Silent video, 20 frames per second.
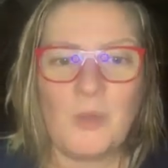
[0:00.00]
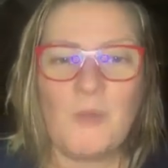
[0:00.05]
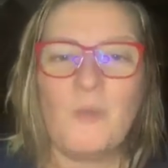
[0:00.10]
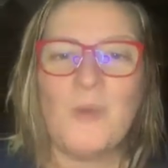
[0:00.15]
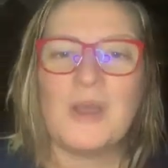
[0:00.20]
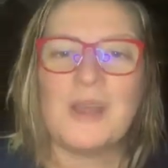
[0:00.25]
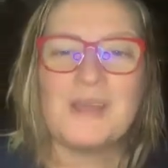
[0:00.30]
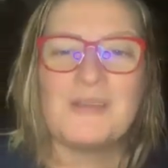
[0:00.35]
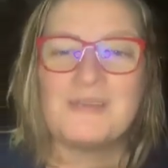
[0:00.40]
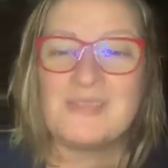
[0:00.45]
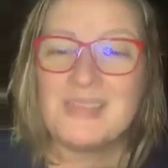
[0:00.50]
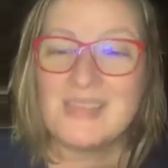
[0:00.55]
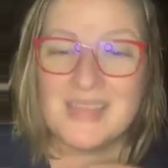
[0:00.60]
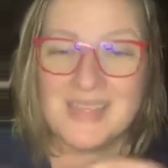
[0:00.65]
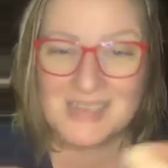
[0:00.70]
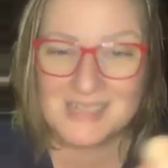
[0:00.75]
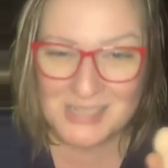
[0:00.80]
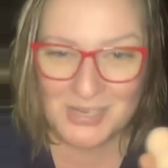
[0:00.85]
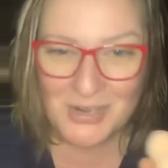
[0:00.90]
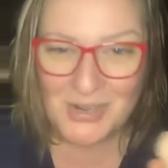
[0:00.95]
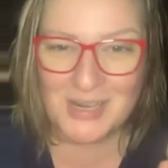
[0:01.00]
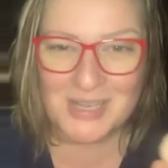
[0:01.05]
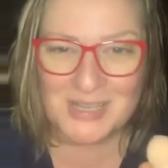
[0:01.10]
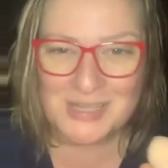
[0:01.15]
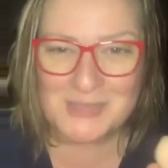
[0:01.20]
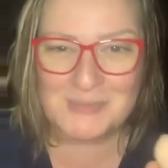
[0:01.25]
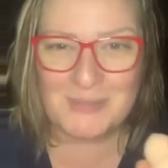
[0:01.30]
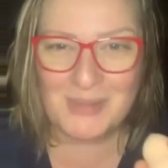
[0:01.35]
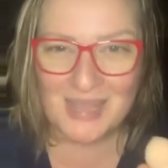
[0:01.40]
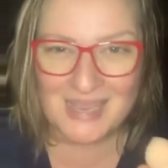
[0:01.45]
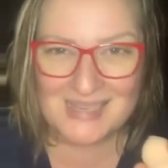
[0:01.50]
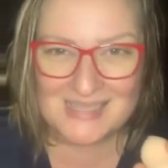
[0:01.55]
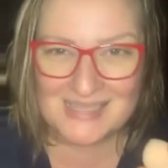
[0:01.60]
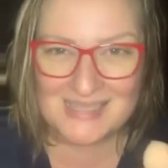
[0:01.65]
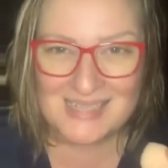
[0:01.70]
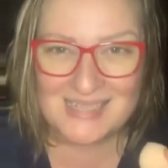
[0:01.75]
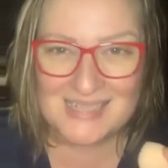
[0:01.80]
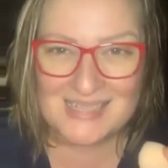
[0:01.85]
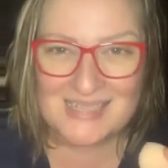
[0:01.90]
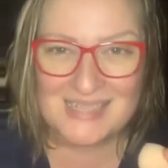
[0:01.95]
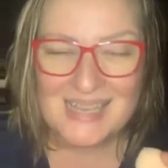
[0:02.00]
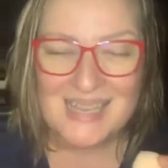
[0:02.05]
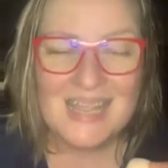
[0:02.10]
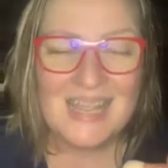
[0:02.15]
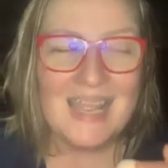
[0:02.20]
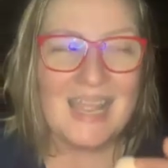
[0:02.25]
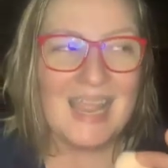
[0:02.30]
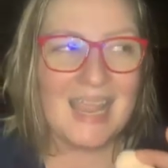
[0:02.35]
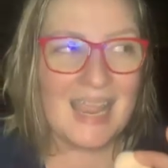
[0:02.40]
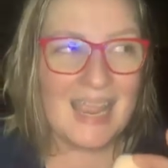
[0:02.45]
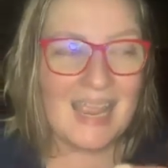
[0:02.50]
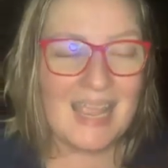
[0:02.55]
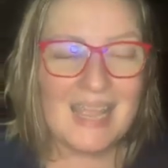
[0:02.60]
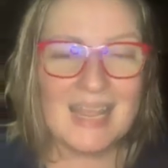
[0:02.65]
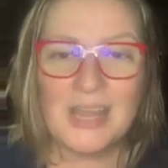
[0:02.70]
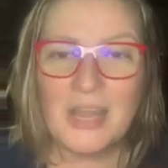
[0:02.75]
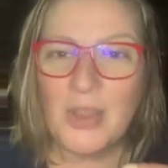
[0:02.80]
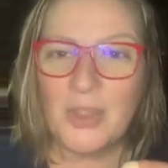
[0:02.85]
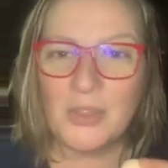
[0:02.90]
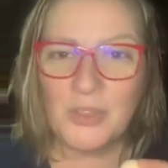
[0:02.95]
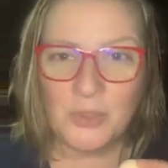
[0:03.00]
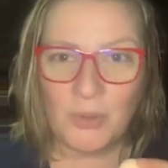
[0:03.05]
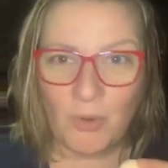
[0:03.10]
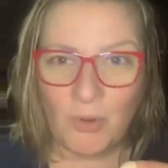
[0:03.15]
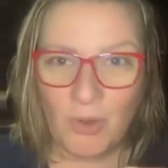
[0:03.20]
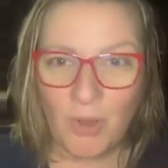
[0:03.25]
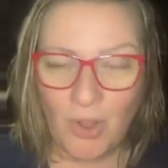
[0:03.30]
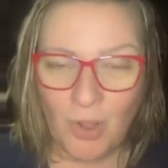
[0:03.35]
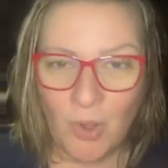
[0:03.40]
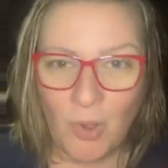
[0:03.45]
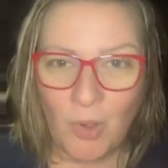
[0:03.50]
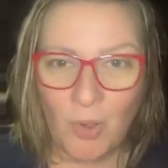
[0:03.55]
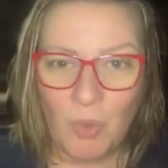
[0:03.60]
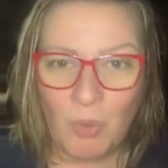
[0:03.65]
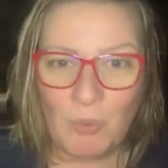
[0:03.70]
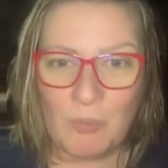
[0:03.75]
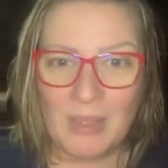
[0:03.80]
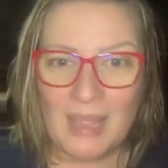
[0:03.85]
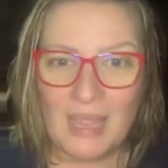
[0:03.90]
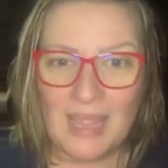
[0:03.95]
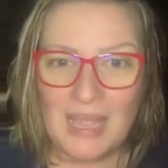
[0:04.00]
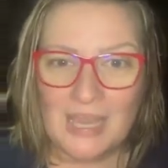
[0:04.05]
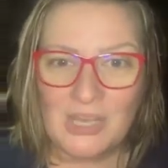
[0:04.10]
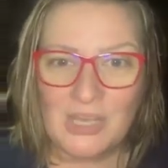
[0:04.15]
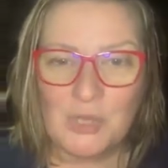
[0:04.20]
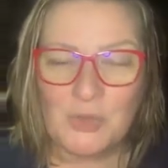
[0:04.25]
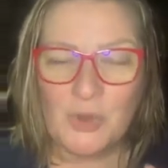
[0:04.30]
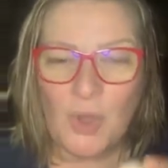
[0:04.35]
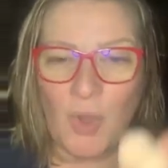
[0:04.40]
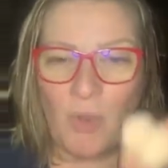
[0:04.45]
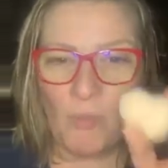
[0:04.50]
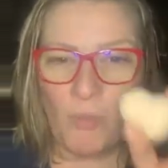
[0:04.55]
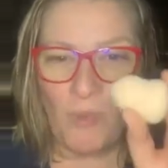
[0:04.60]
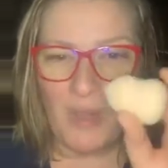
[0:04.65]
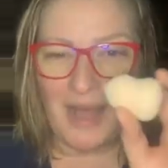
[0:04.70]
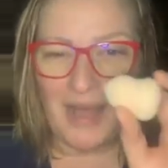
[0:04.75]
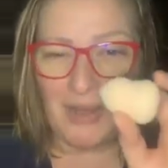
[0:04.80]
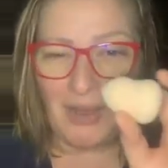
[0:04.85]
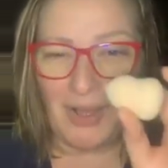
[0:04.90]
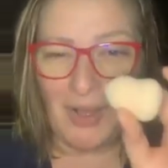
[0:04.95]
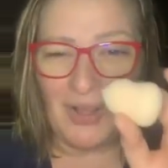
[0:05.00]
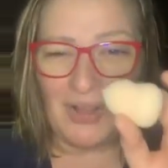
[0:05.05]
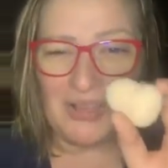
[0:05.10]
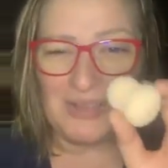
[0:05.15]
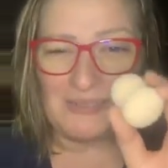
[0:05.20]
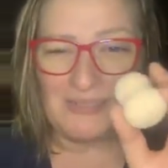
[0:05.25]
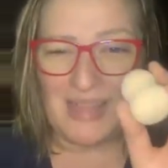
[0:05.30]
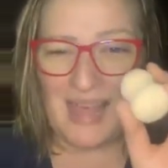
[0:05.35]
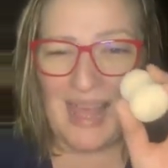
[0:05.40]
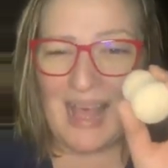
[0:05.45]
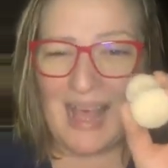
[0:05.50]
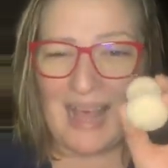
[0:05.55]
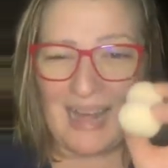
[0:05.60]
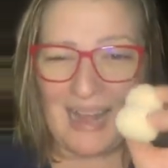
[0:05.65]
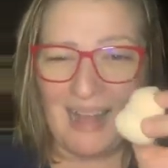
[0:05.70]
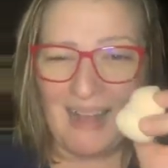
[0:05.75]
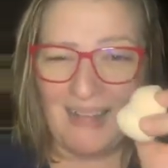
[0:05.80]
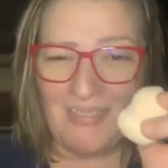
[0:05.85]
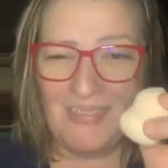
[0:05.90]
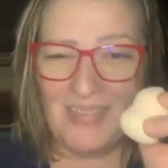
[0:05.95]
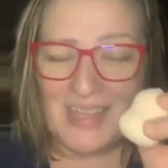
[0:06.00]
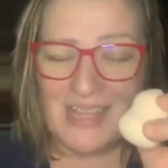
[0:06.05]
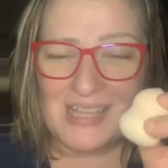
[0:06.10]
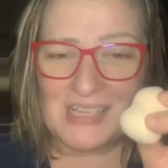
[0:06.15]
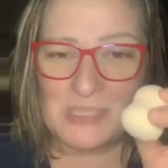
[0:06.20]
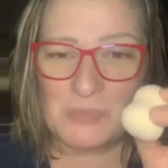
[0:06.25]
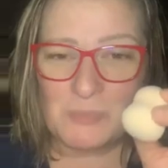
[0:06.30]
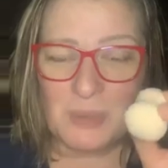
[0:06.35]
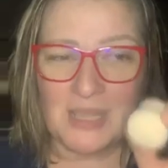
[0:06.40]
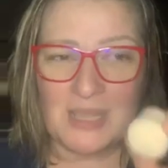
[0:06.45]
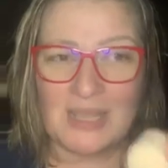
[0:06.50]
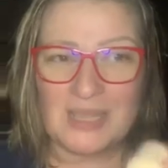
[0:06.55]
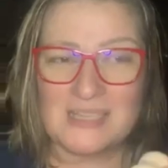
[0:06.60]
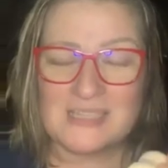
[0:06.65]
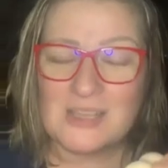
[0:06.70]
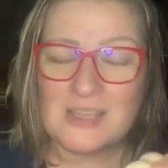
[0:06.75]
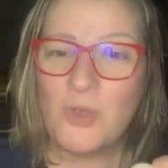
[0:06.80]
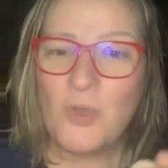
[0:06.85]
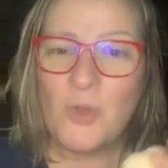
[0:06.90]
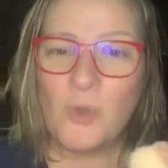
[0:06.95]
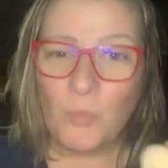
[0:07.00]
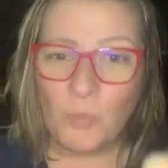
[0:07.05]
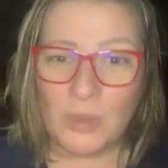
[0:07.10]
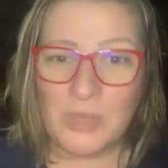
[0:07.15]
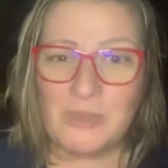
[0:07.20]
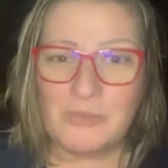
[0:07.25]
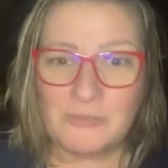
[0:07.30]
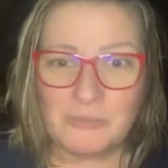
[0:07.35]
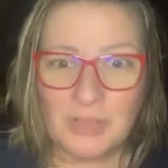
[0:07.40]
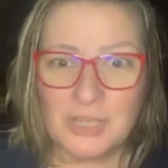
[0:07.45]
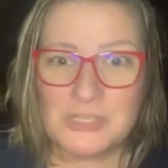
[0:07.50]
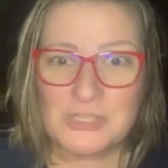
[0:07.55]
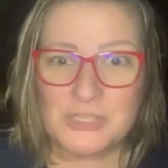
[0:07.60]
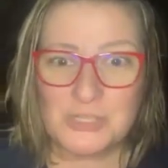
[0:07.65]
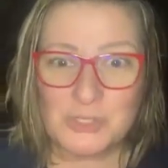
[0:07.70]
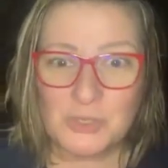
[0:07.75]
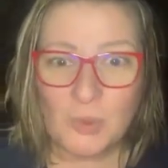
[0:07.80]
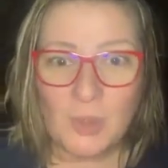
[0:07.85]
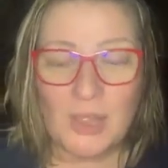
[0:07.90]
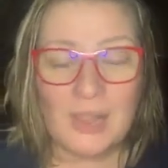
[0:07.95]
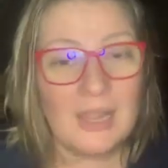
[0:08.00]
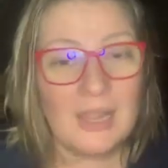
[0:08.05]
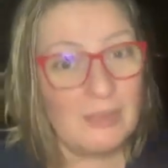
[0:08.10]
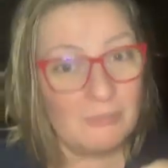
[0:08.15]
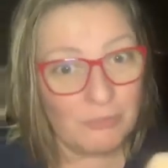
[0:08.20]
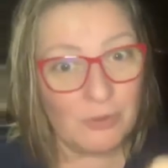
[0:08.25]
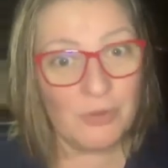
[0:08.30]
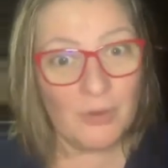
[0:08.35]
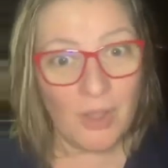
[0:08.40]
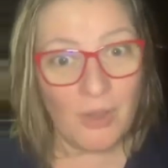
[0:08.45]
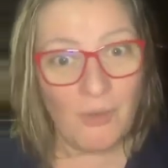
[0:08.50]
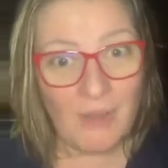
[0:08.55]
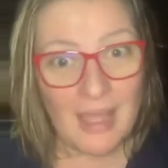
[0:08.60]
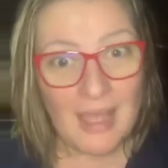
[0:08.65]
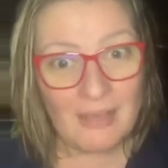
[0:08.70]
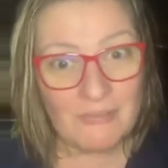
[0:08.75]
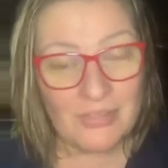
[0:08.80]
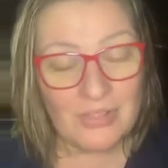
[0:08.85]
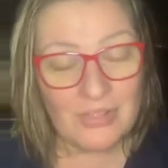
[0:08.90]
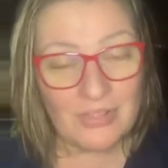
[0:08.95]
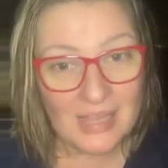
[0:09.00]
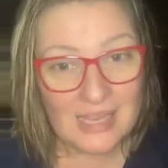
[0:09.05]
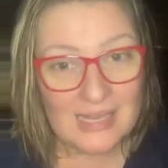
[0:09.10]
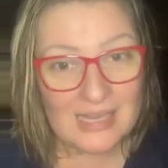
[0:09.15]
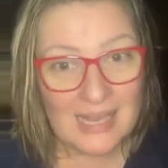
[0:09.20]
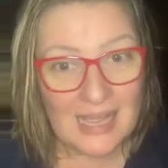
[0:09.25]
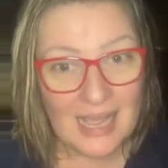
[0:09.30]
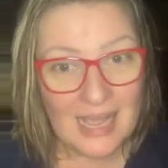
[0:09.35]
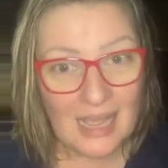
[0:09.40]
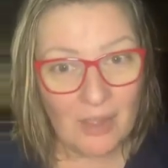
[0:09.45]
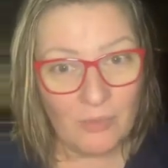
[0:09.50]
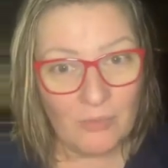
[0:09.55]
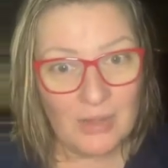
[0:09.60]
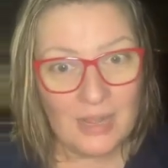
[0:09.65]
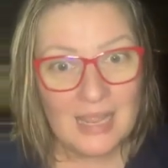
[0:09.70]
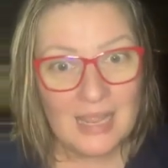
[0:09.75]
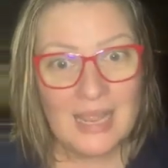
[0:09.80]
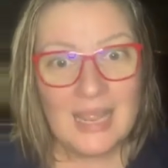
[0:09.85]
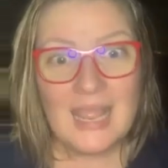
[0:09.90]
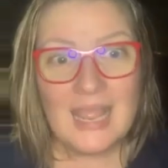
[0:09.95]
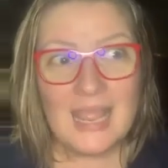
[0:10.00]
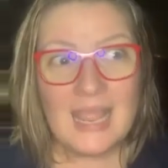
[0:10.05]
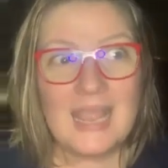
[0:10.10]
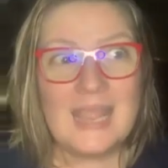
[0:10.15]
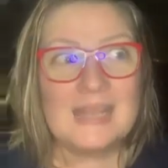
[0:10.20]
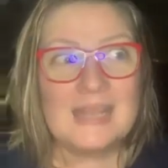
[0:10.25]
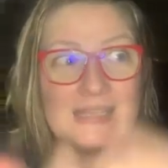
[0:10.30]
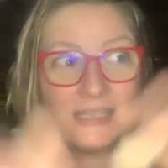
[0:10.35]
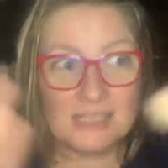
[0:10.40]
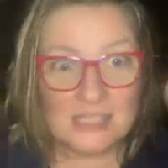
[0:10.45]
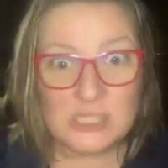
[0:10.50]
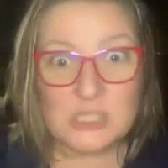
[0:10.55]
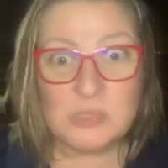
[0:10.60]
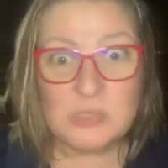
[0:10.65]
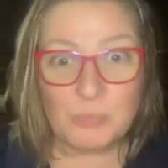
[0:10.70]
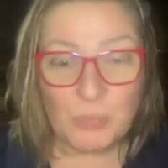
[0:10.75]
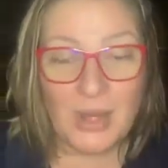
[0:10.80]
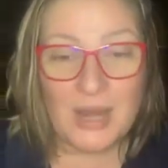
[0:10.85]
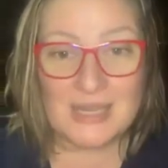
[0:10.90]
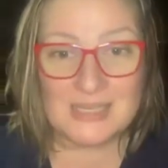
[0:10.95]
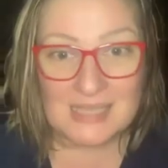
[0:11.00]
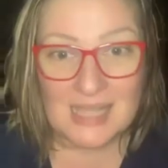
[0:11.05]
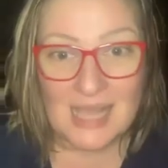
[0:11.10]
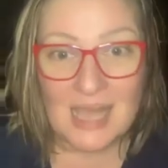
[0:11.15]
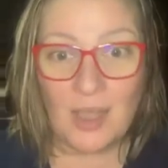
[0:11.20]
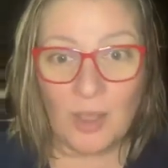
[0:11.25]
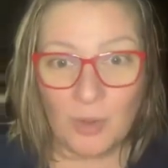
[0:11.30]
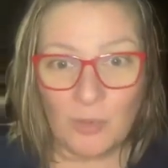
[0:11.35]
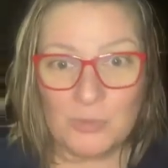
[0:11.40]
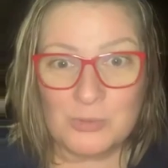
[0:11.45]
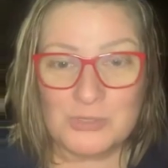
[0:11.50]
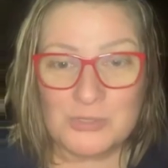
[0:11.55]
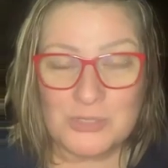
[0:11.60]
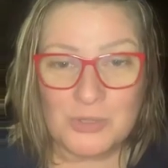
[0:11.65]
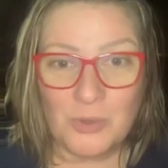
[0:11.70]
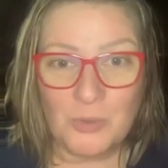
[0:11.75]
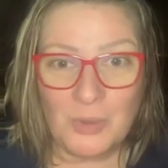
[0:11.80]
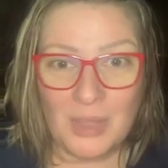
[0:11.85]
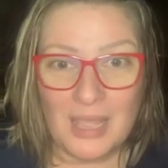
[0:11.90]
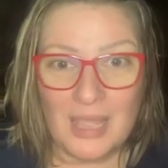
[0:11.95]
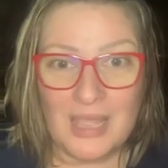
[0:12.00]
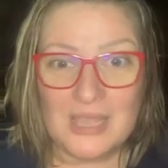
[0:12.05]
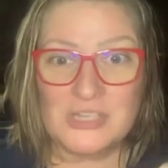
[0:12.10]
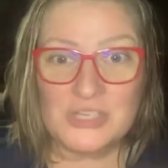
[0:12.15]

One of the dirtiest places in your home, and you don't want all of that on this because when you flush a toilet, if you don't have the lid down, it sprays out, okay?